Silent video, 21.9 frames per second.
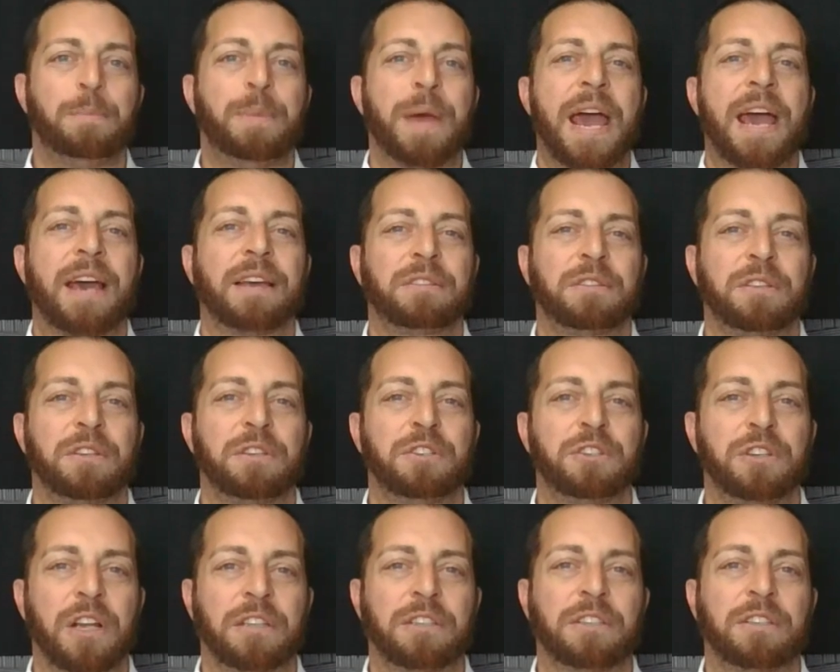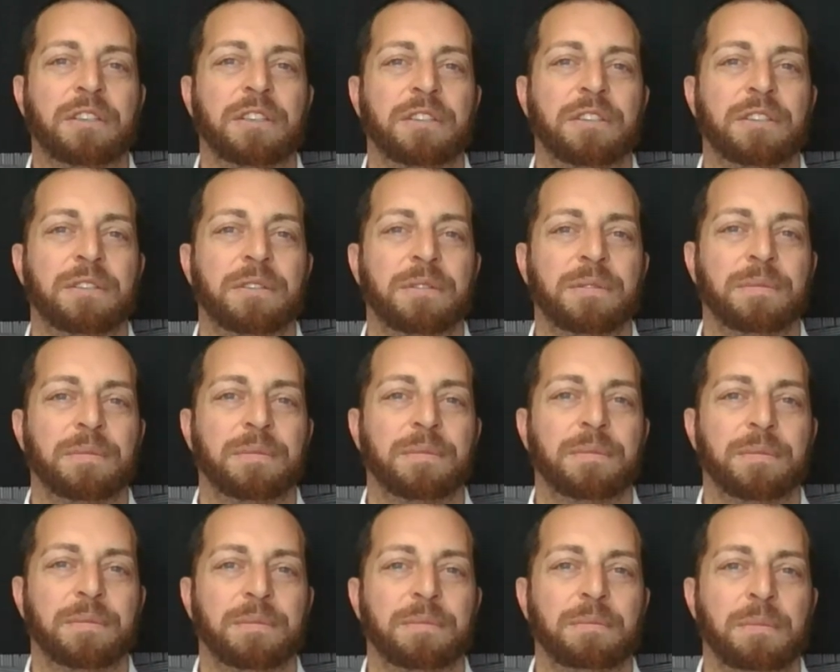The path to justice
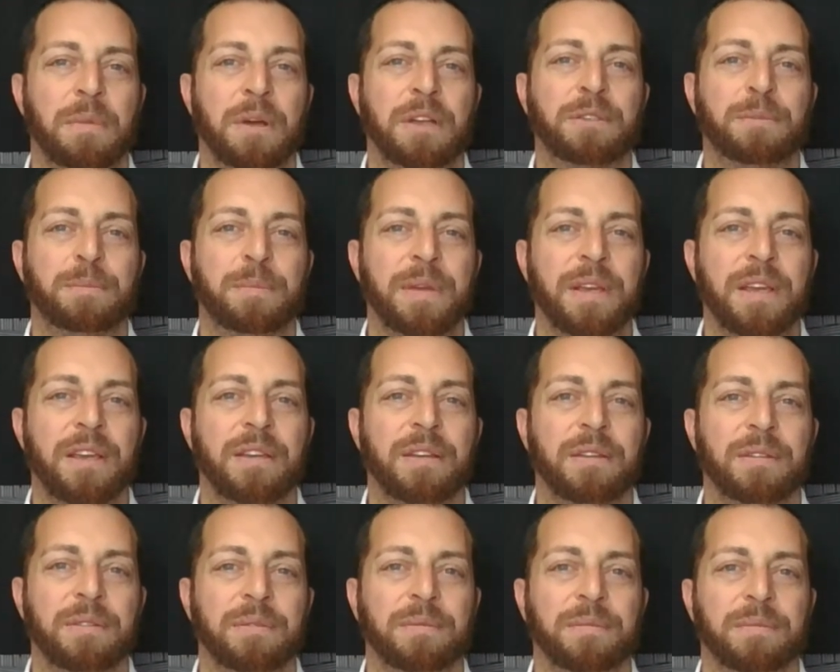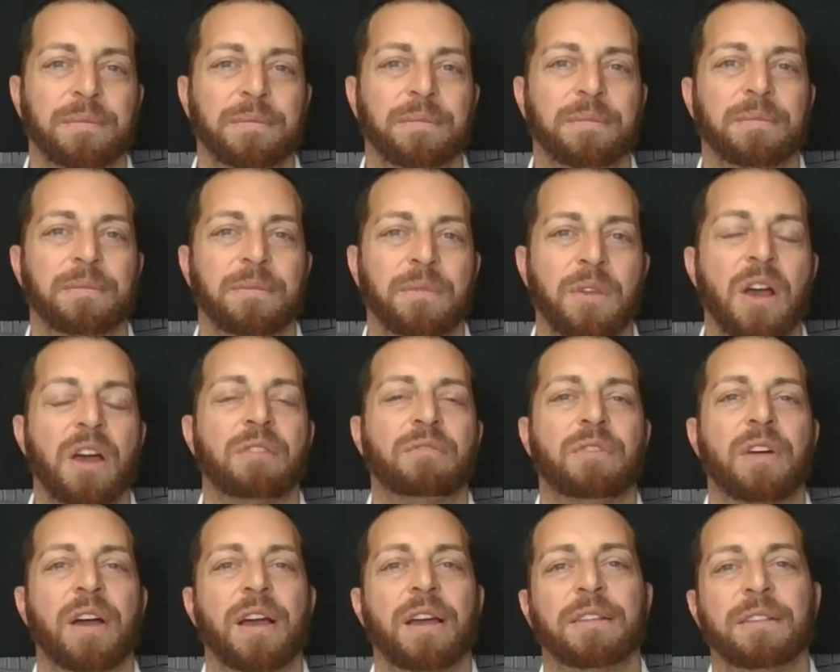must be
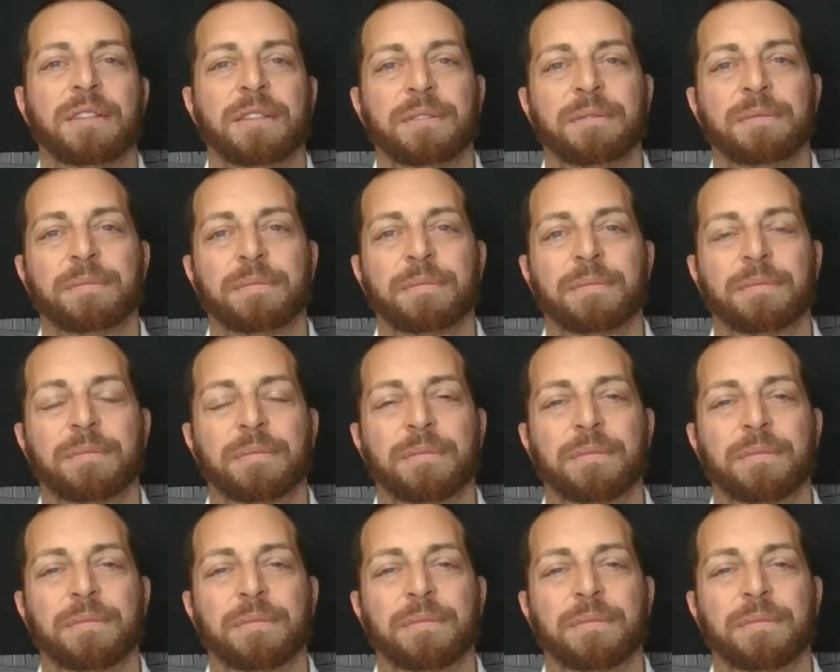nonviolent.